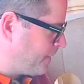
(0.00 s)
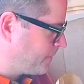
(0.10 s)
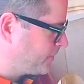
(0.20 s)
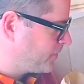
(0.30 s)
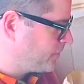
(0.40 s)

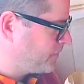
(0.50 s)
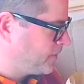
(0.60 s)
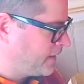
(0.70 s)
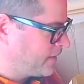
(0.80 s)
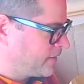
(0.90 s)
So if you
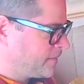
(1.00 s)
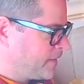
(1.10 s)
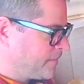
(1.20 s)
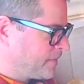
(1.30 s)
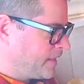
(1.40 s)

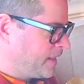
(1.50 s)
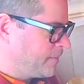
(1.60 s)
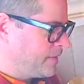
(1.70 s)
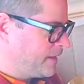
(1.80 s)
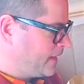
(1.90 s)

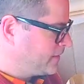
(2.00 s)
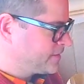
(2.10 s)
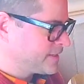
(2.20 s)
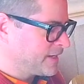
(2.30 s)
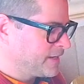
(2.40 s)

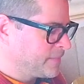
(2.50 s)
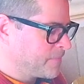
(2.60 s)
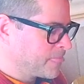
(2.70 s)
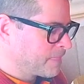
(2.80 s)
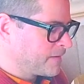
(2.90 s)
here's
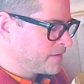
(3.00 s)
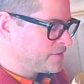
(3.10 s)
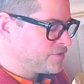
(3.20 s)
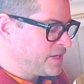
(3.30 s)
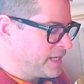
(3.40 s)

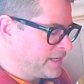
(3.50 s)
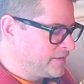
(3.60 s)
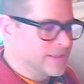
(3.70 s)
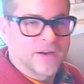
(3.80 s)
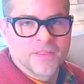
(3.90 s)
G,
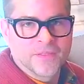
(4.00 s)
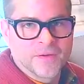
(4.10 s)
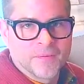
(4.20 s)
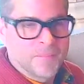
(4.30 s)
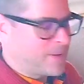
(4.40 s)
like on
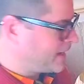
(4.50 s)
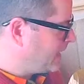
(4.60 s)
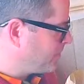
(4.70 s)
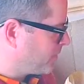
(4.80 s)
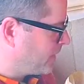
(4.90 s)
the main
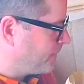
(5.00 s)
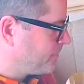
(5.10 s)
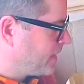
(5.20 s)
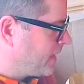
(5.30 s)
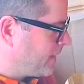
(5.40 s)
keyboard,
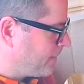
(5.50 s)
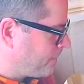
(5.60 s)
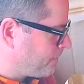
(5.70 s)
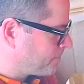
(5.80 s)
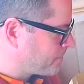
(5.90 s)

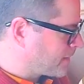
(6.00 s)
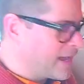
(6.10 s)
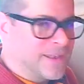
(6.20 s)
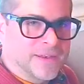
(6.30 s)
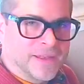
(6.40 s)

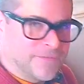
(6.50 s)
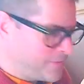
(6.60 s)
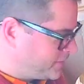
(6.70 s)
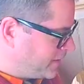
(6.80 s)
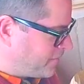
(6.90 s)
and if
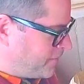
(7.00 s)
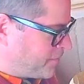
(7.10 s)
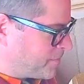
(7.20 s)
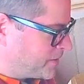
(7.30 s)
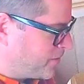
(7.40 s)
you see a
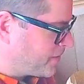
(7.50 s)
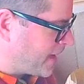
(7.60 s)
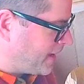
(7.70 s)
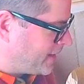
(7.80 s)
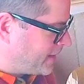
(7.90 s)
fifth below
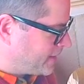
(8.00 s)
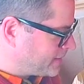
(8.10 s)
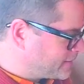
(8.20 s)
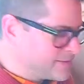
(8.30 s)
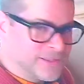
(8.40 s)
that,
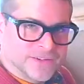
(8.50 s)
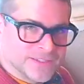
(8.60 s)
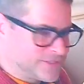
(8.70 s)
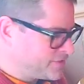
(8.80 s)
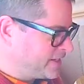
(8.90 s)
there's
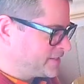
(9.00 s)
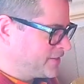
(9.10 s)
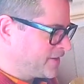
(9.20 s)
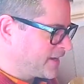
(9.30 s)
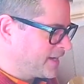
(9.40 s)
the G. So
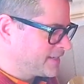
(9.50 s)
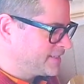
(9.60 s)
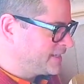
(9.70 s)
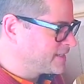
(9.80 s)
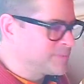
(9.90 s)
you can kind of
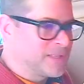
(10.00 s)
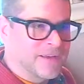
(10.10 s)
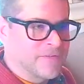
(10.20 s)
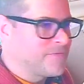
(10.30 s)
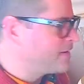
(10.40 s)
see it's
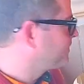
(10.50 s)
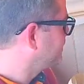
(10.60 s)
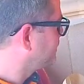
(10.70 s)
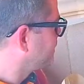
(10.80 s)
playing fifths.